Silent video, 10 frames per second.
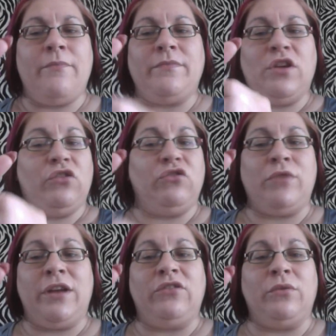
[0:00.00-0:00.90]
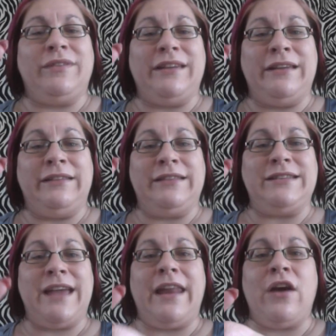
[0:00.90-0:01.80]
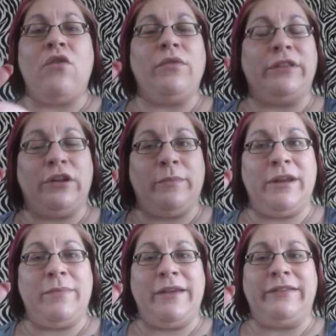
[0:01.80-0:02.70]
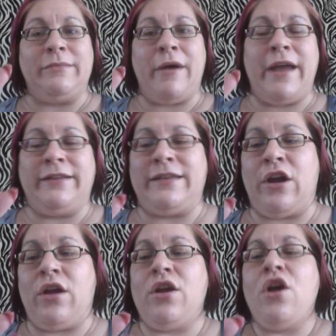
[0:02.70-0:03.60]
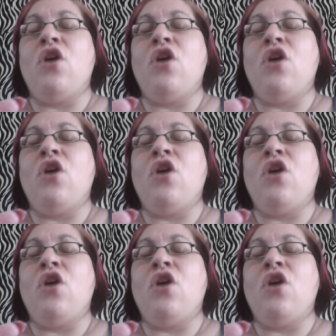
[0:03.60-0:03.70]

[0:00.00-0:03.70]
your string, so it's easy to get out, a little bit of peace of mind there.